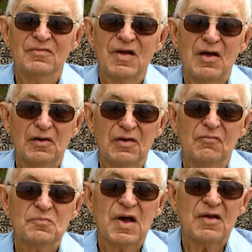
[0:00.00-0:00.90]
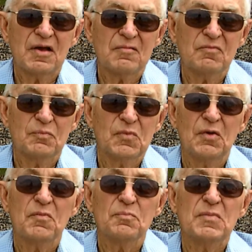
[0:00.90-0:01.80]
I had
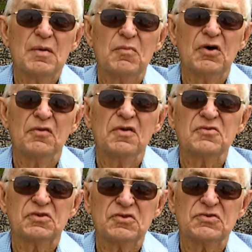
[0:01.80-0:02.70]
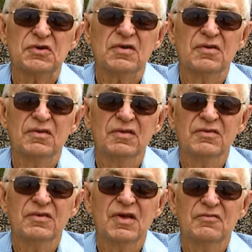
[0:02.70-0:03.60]
my mother and a sister,
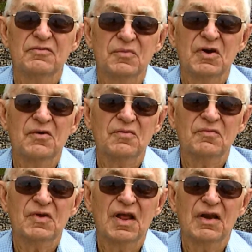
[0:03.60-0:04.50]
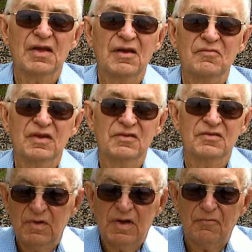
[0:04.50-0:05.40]
and that's when I lived.
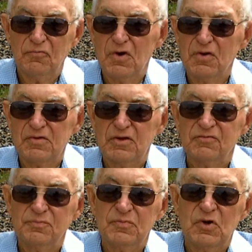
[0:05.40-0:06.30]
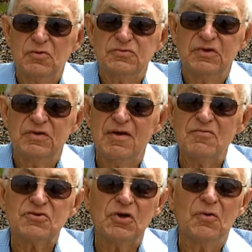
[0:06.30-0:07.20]
I'm one of these dudes that never
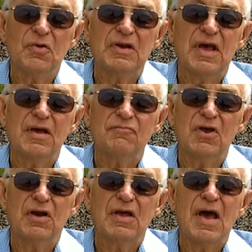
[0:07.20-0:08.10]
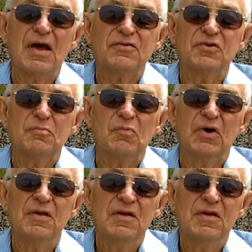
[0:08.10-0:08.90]
saw any really action, but